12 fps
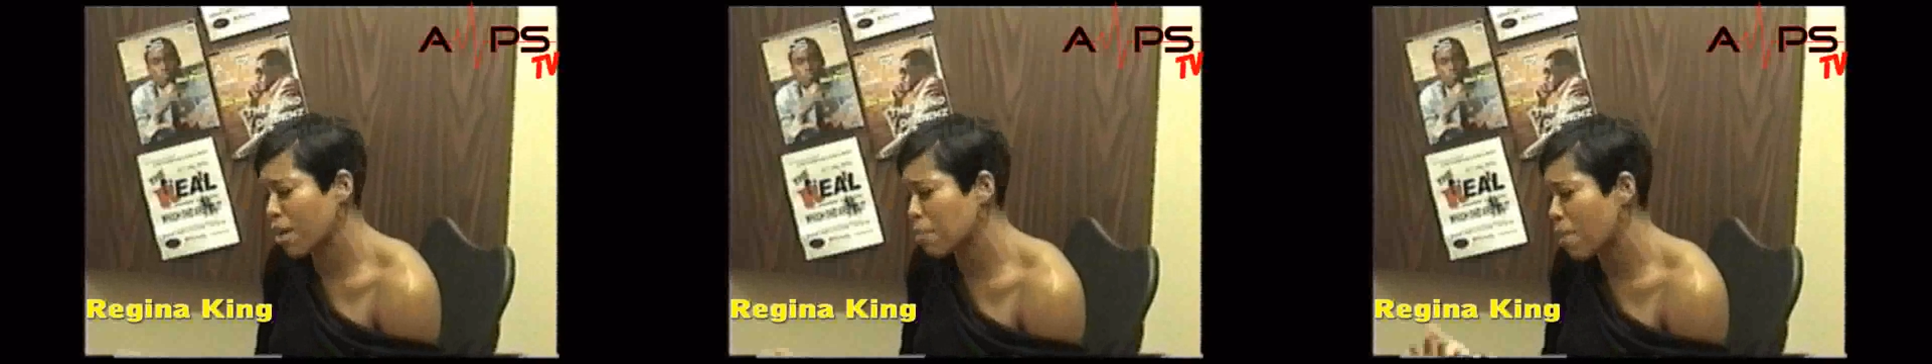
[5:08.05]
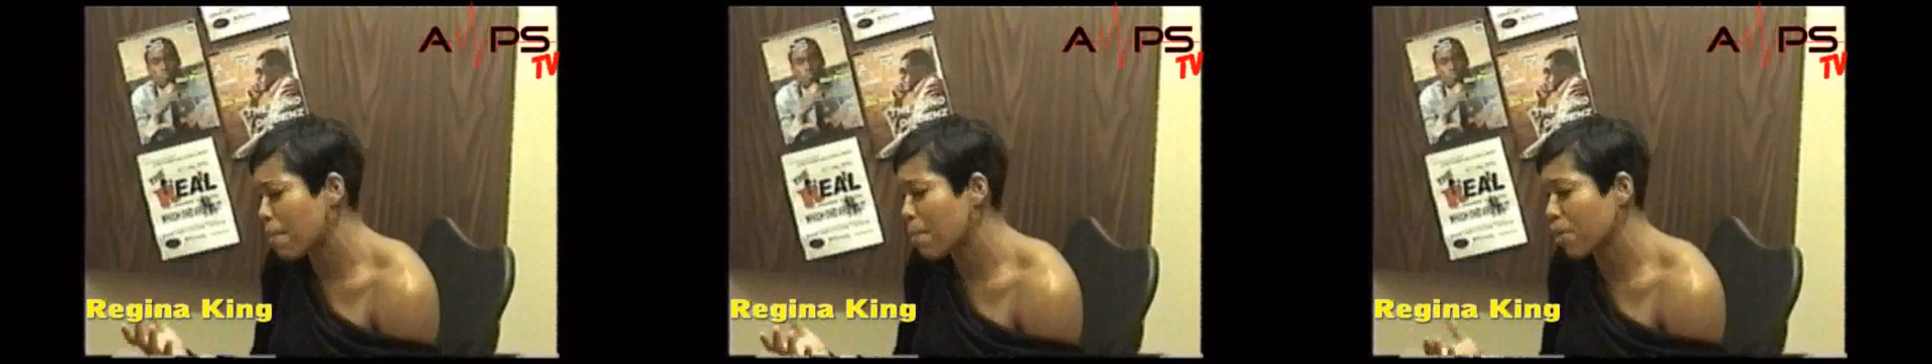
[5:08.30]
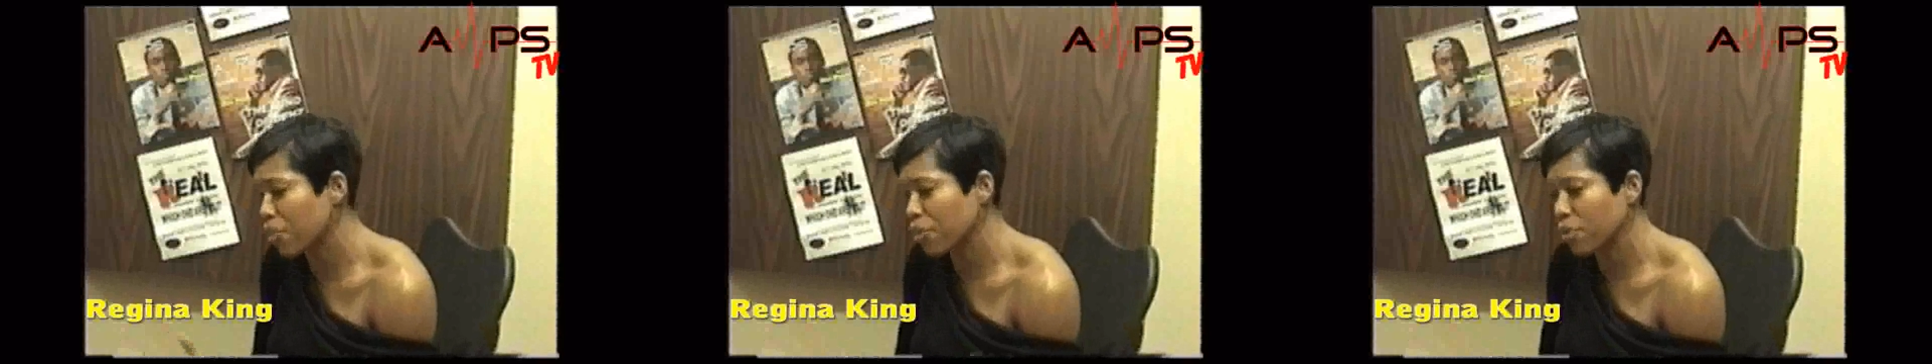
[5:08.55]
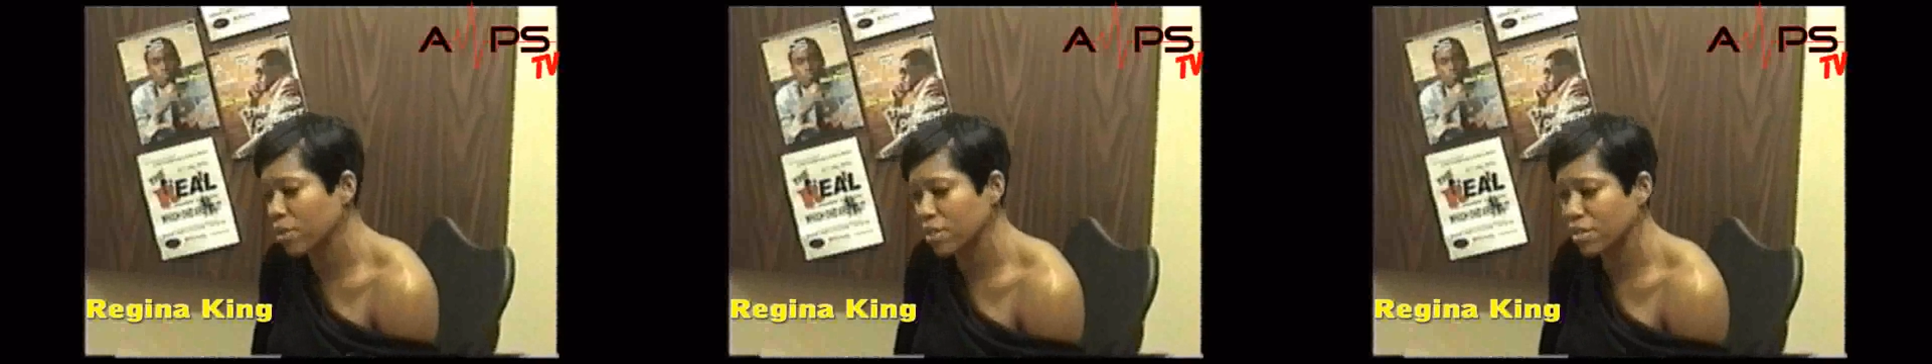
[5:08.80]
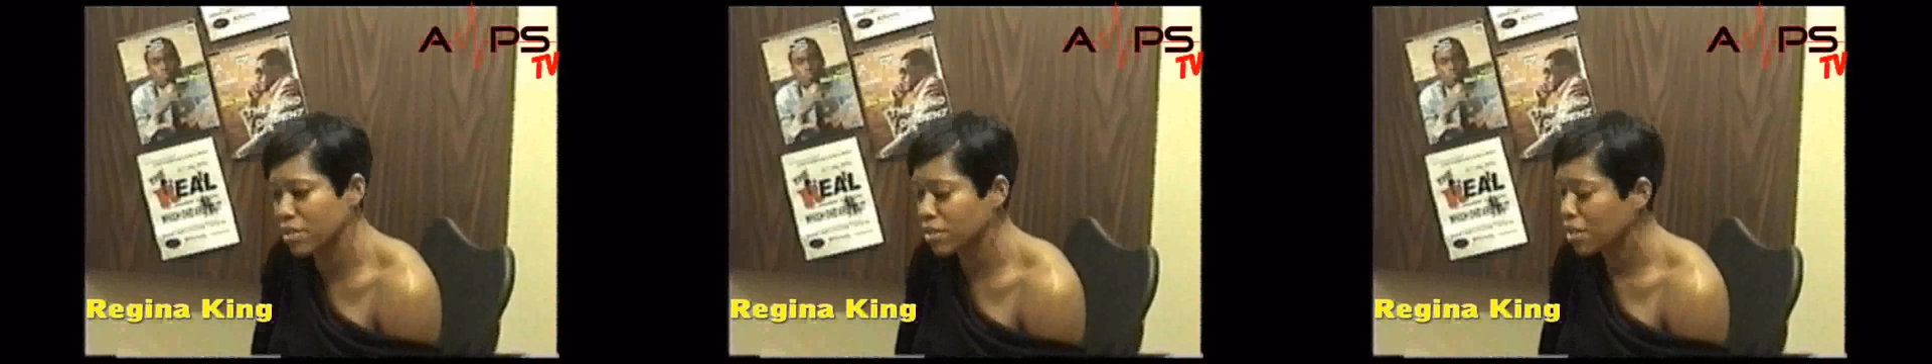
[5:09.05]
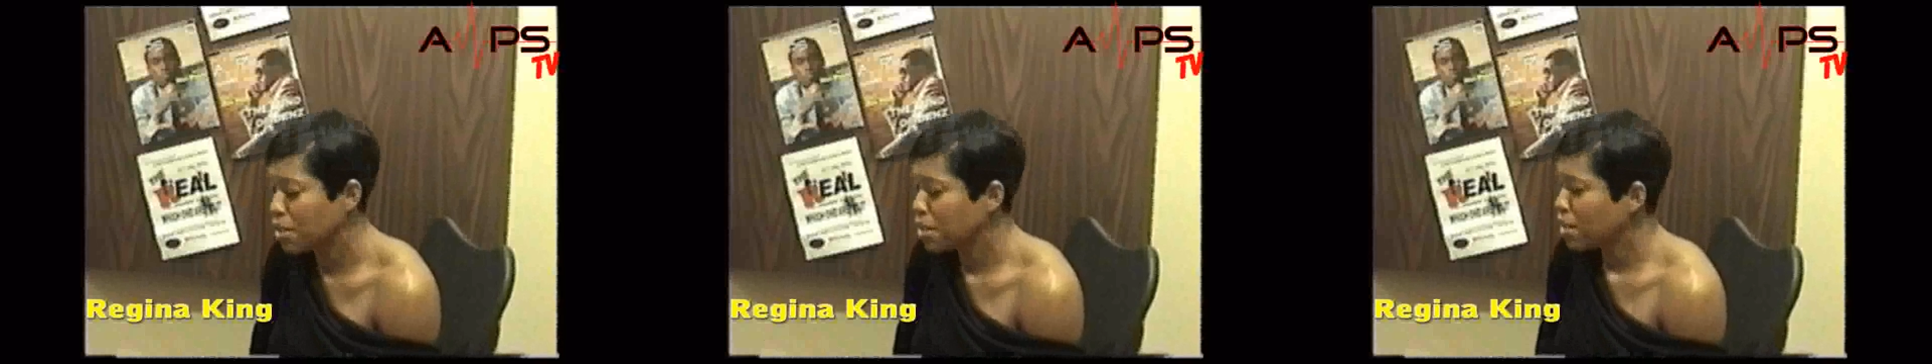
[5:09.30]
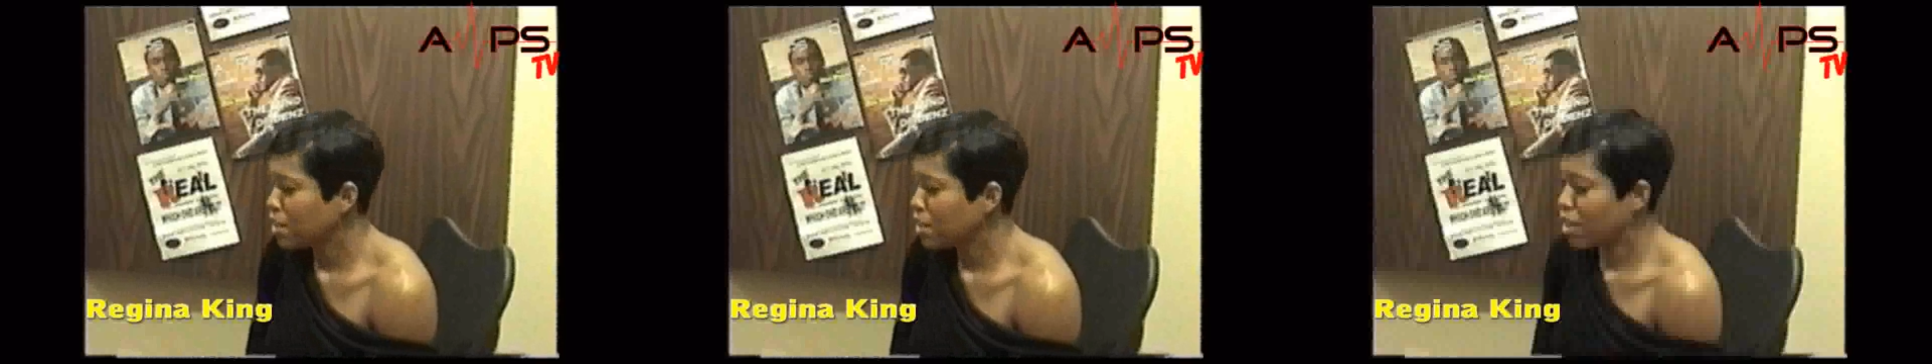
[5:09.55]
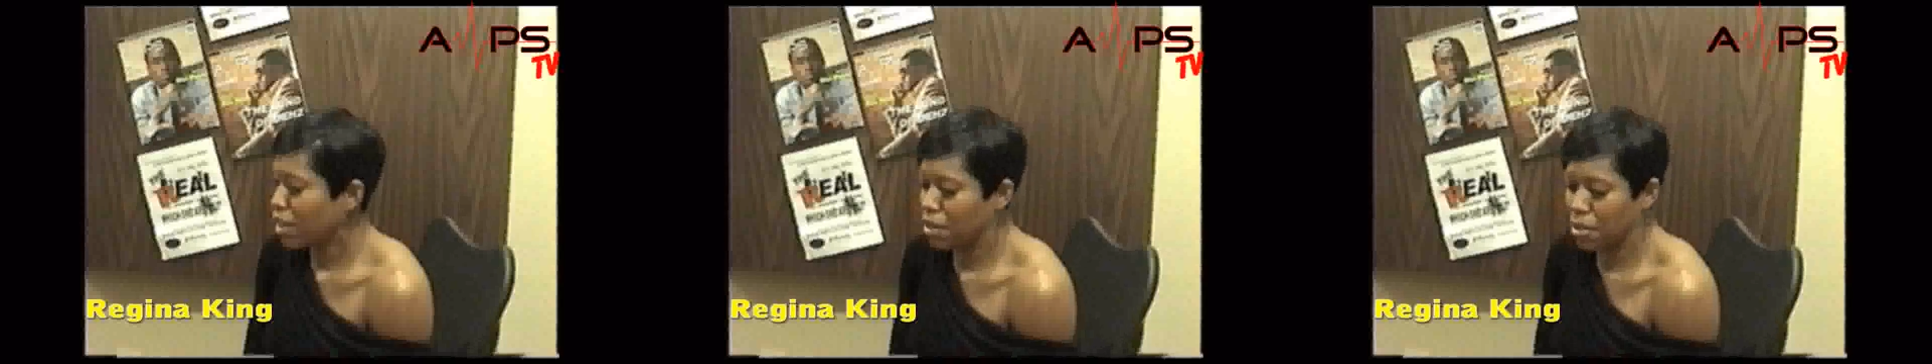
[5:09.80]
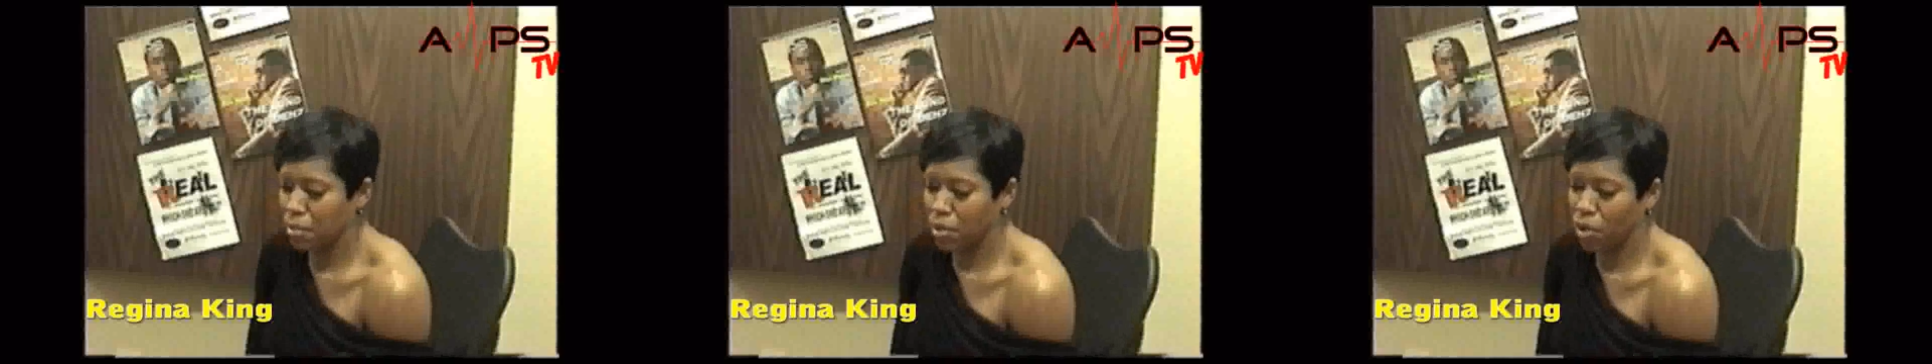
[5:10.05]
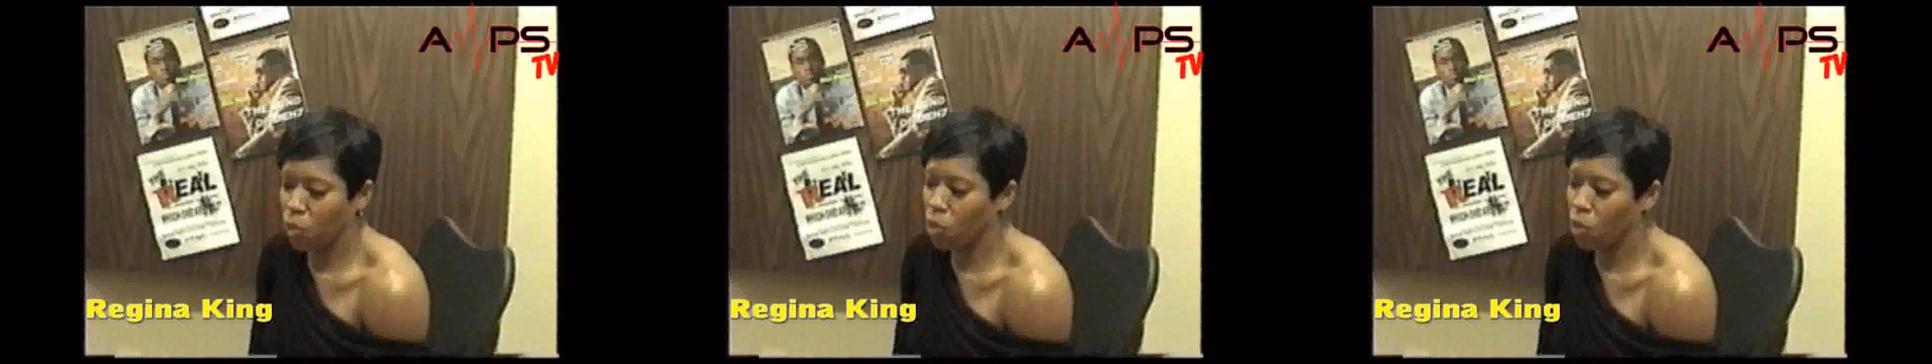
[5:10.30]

My mother is a